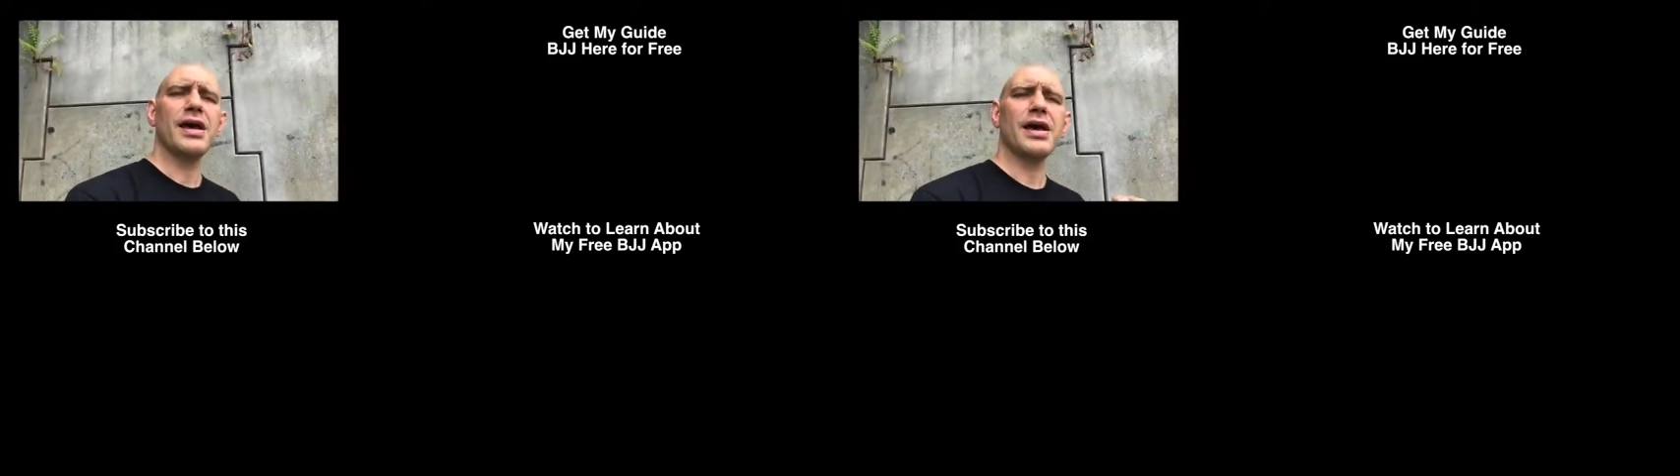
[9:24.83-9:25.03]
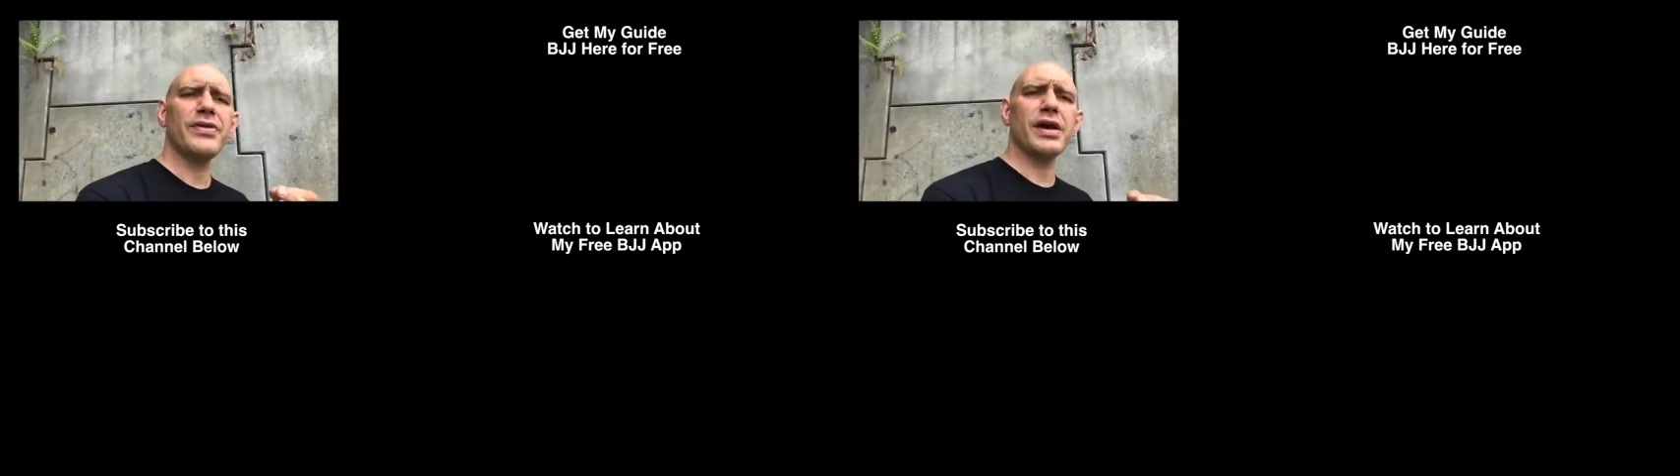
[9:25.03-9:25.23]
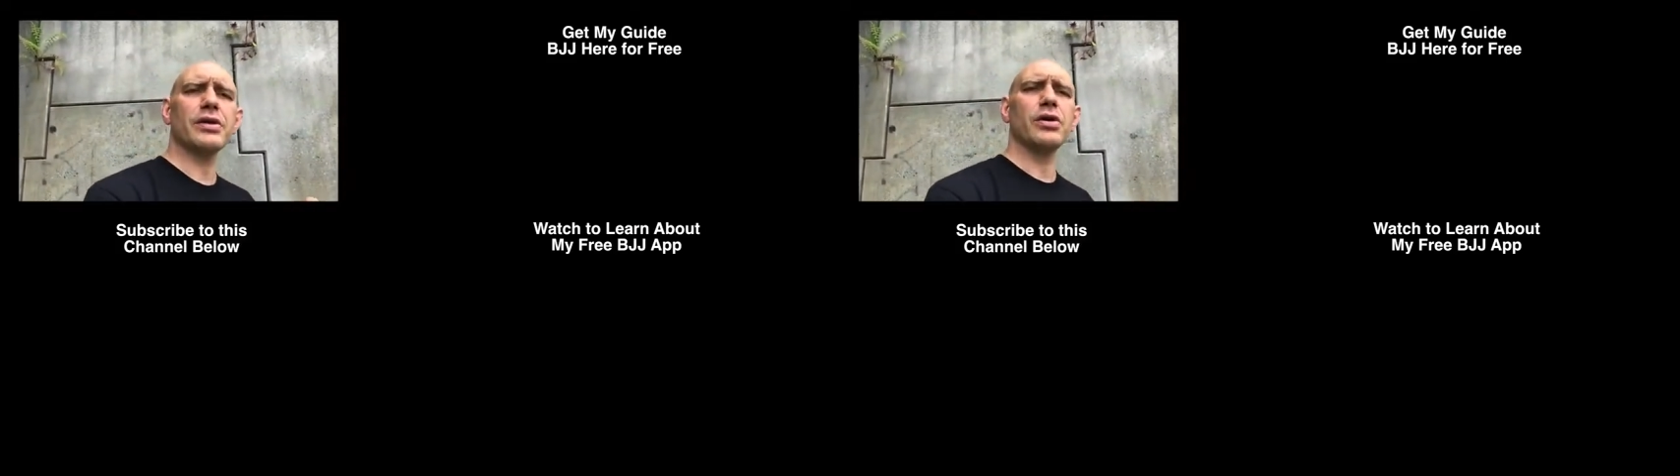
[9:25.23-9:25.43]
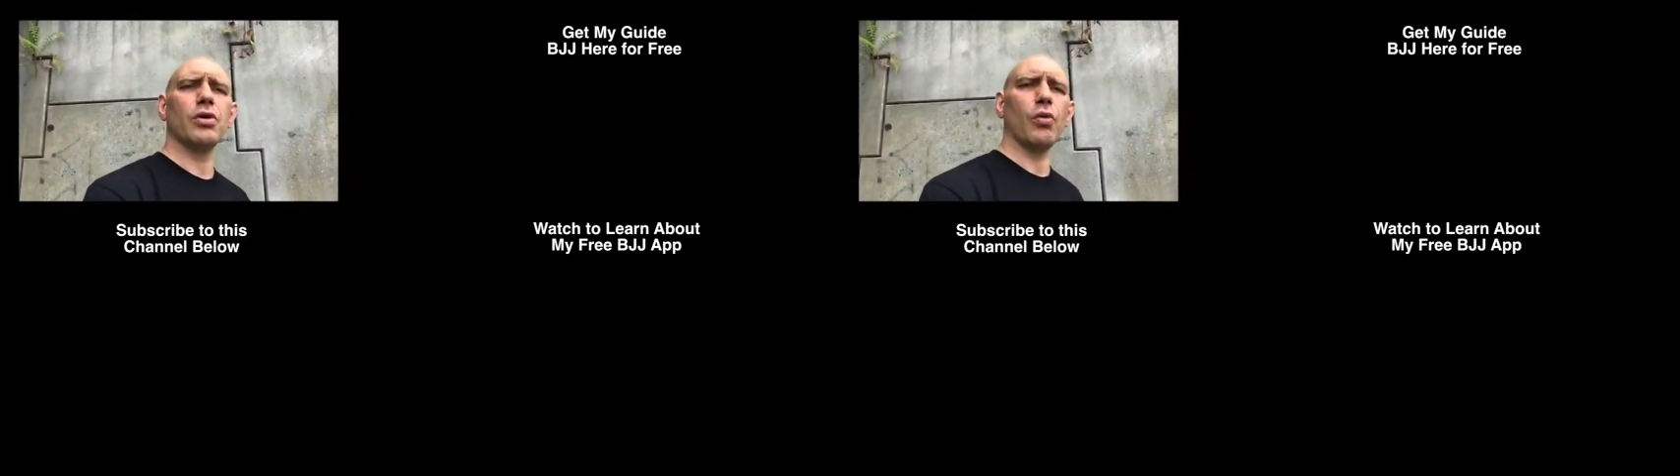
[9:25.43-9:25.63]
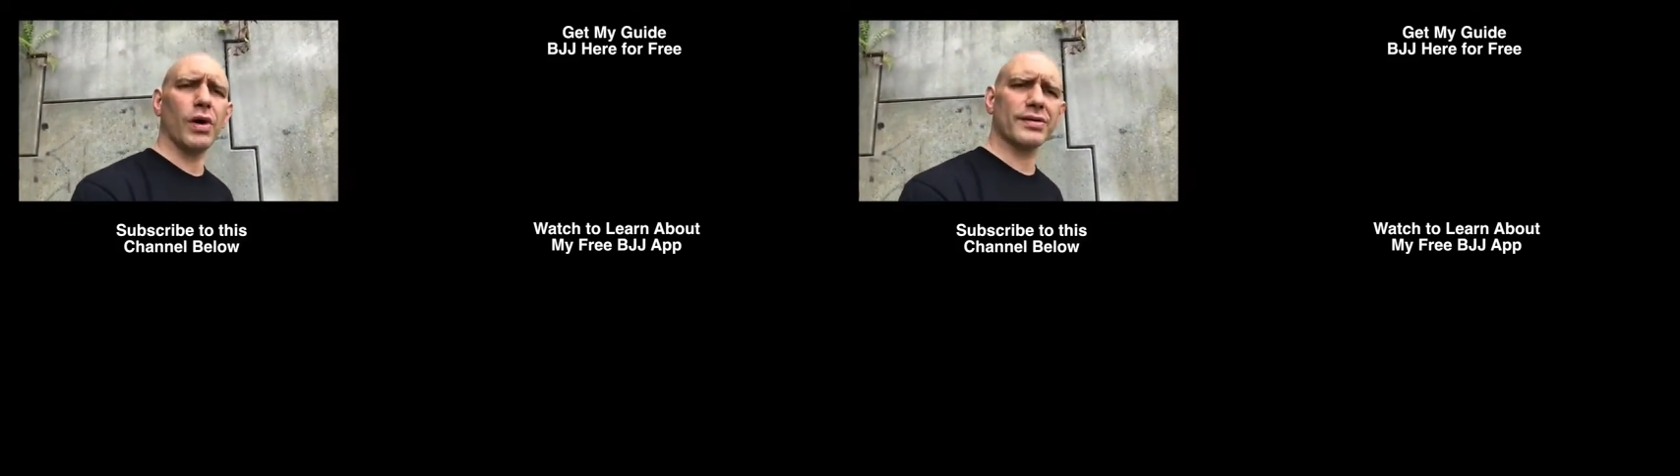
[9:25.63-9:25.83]
and then
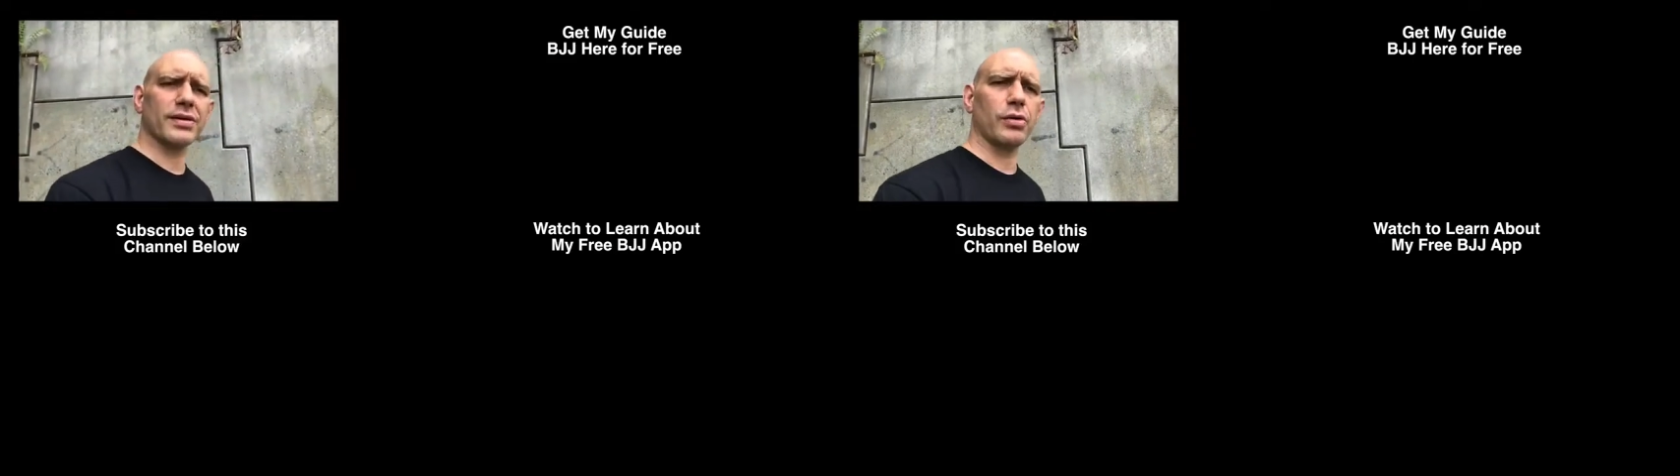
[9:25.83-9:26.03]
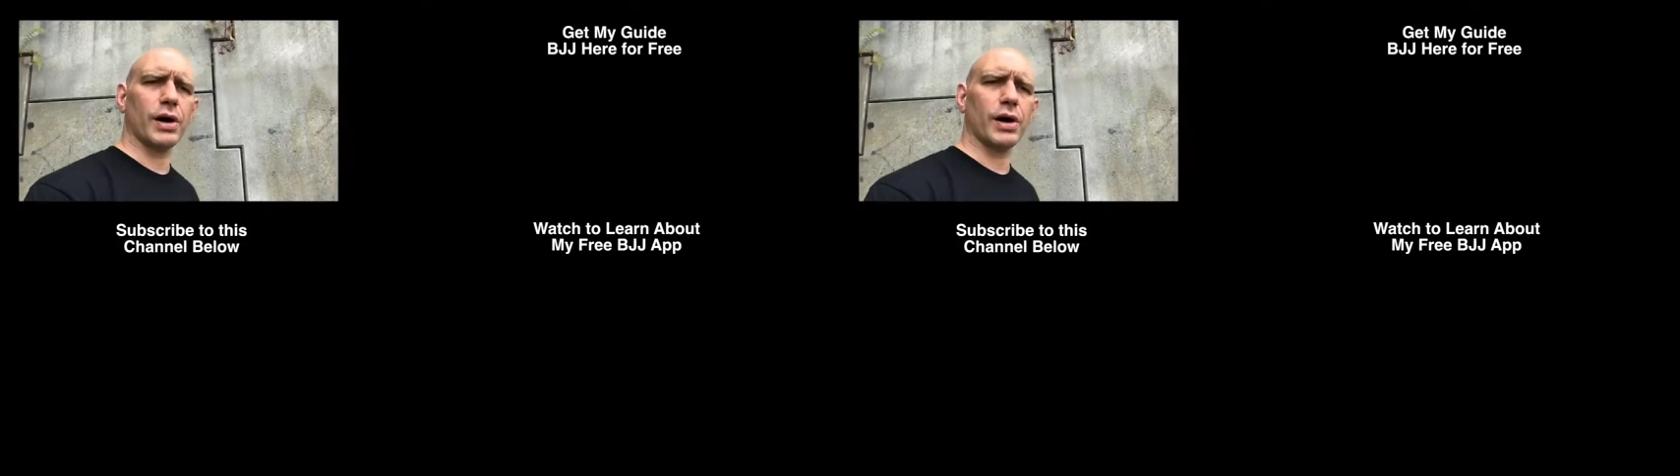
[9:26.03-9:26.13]
once in a